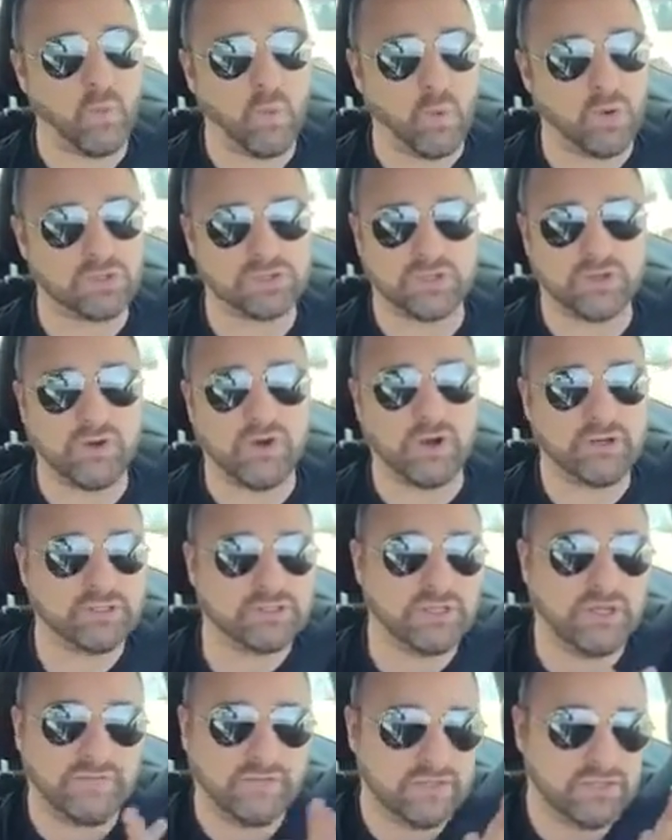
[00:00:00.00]
Remember what
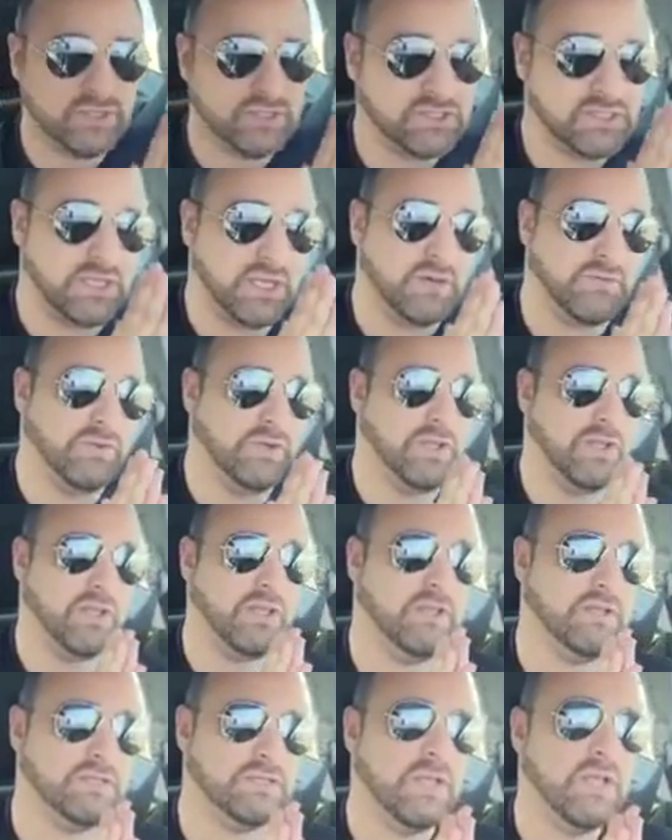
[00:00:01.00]
a Twitter bio and any
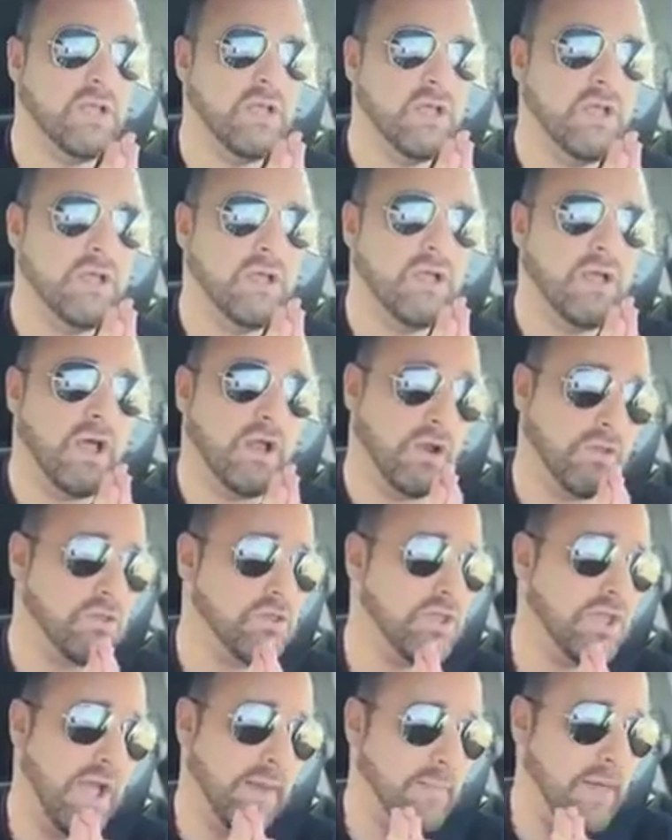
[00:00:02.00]
bio is, for that
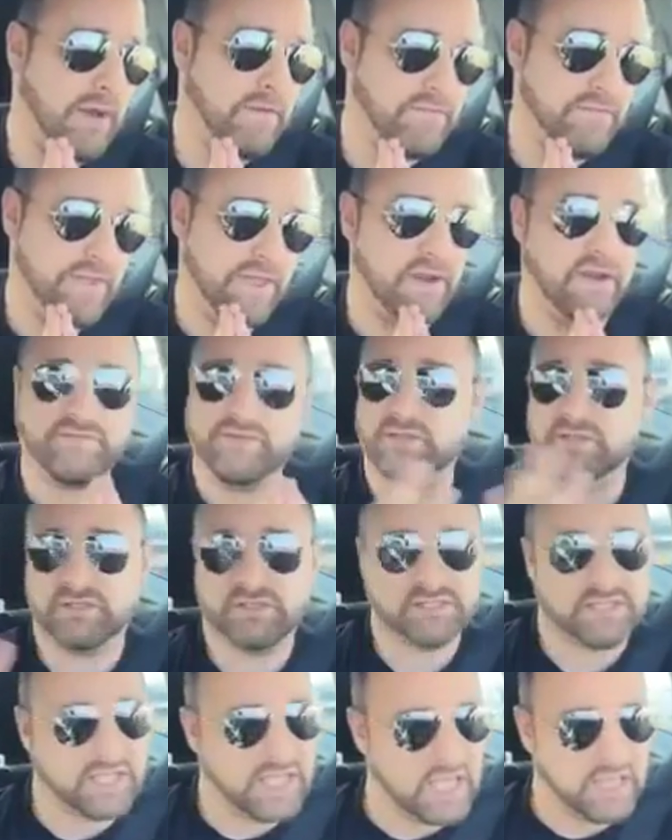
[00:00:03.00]
matter, what the goal
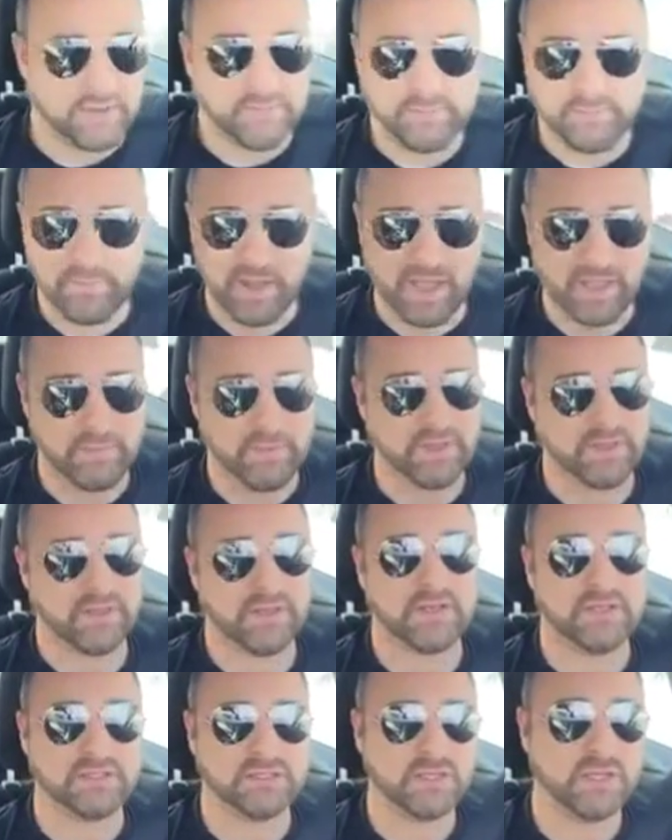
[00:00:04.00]
is,
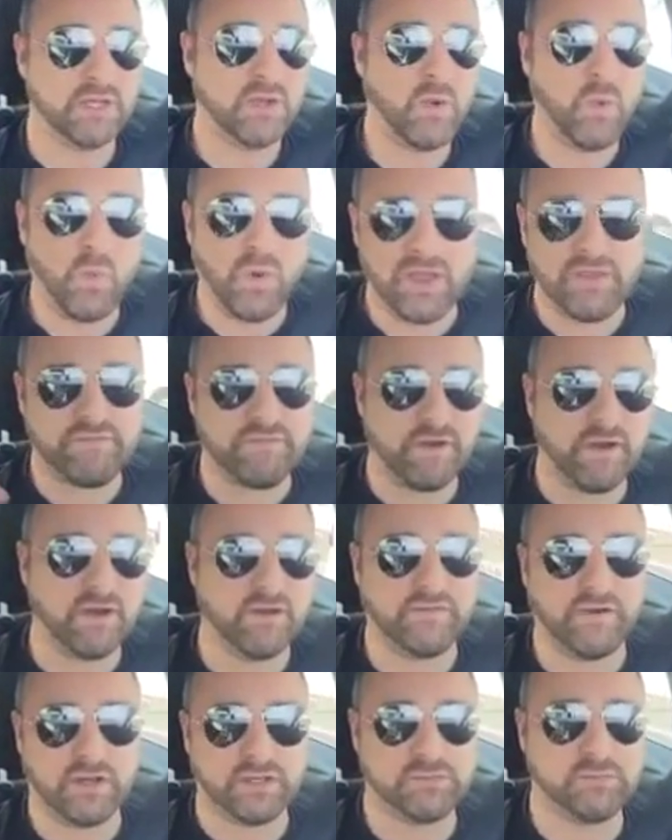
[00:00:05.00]
and write it
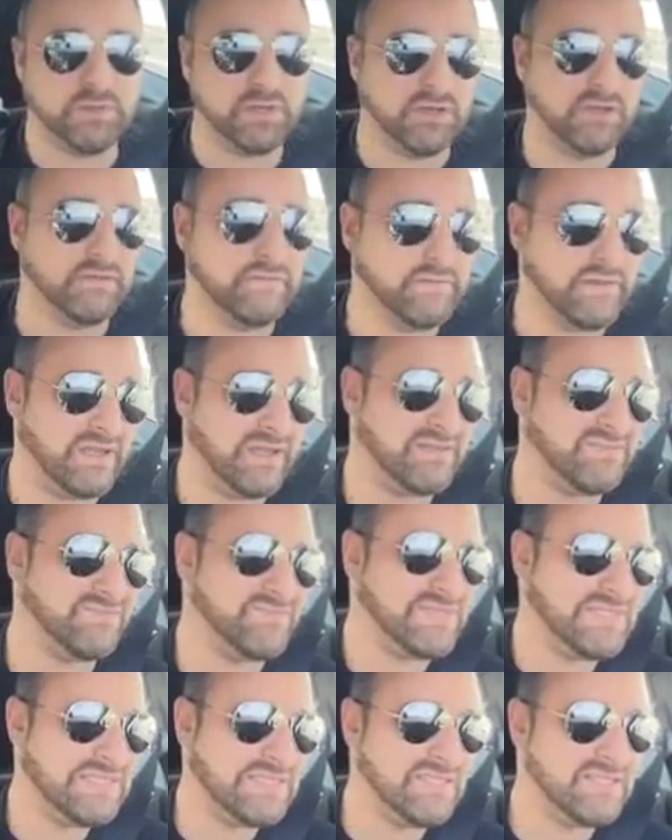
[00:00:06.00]
and prepare it accordingly.
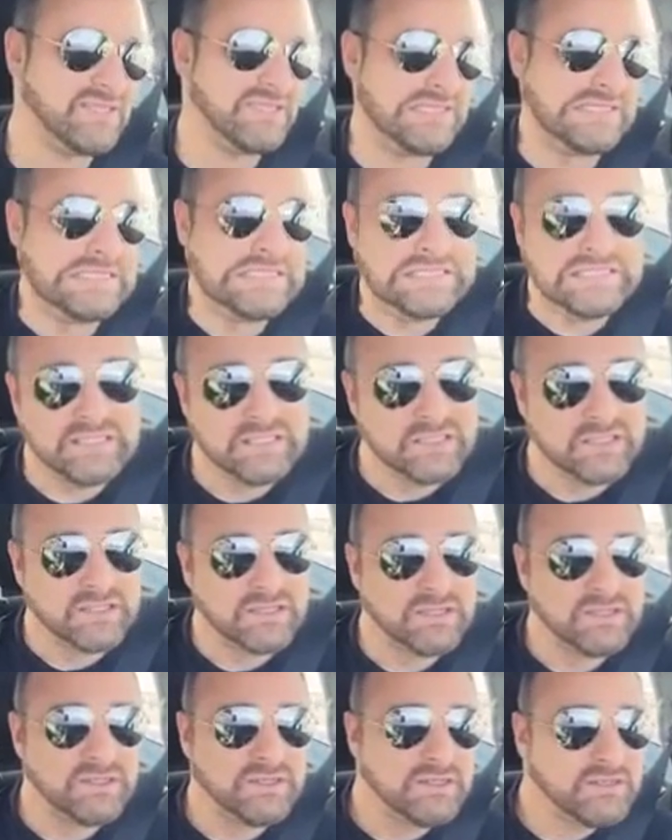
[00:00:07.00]
So don't have
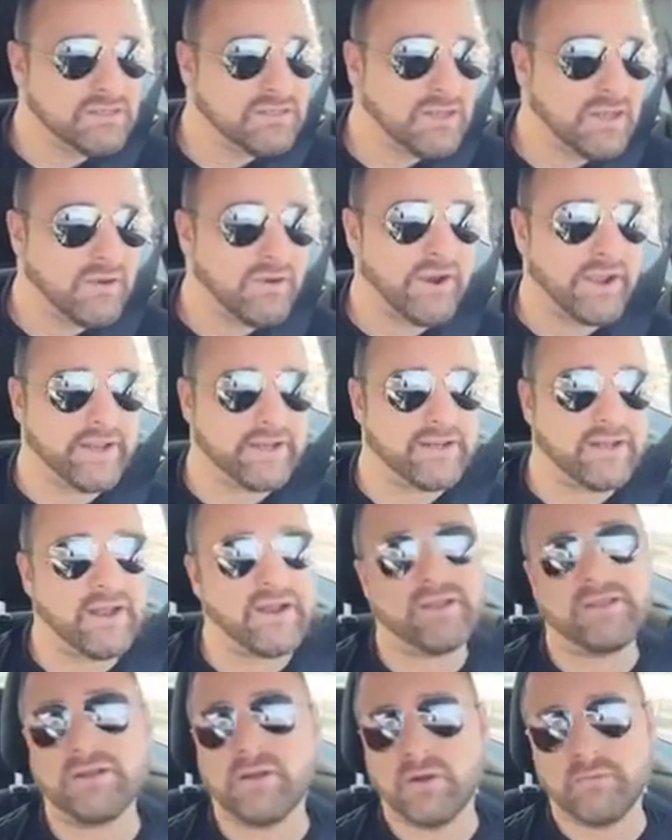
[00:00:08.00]
hashtags as your Twitter bio. You
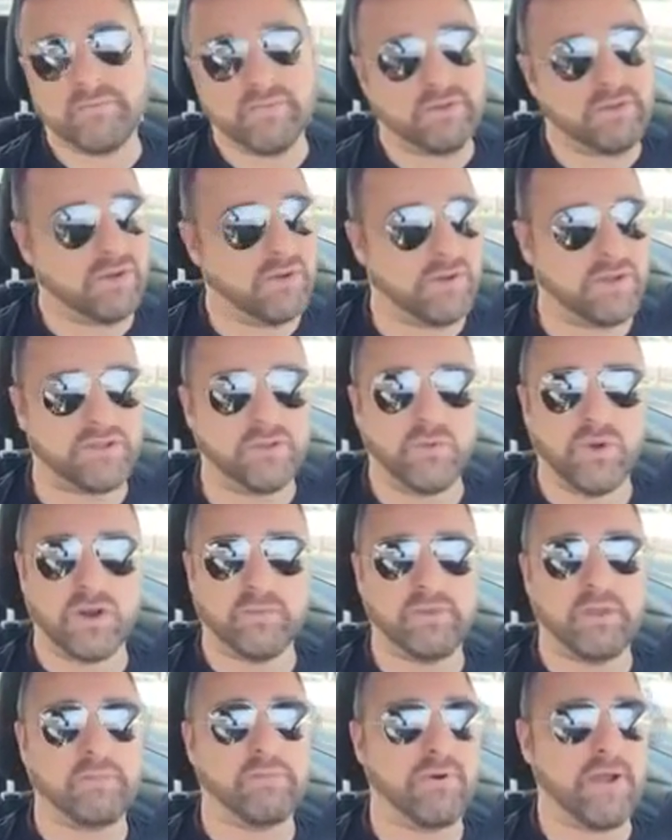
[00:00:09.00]
want to add one
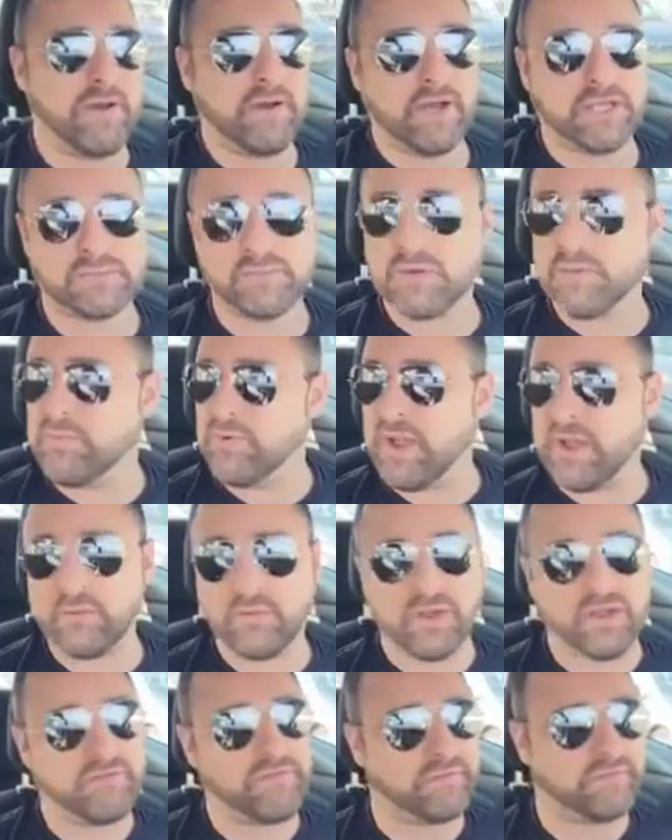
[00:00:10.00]
for whatever reason,
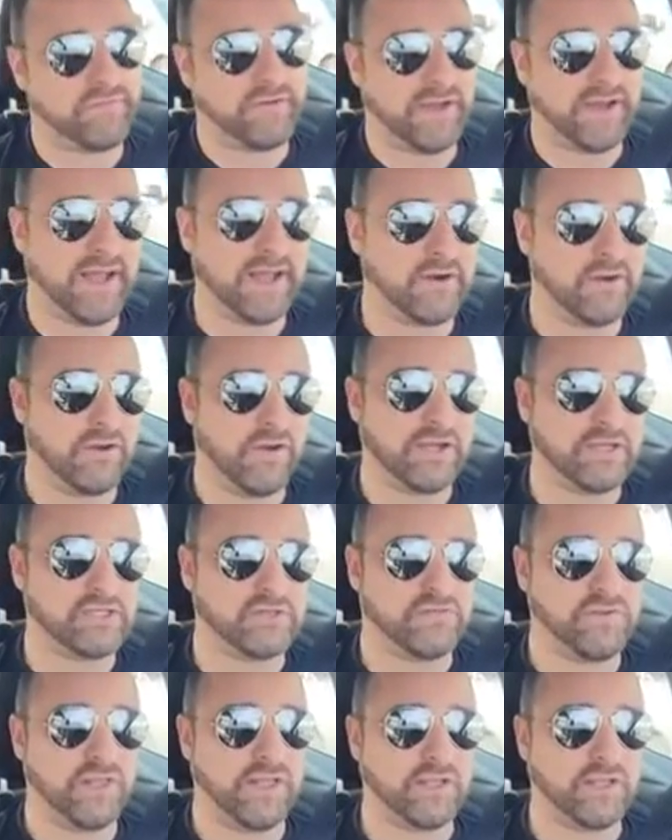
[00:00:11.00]
whatever. Don't add 10.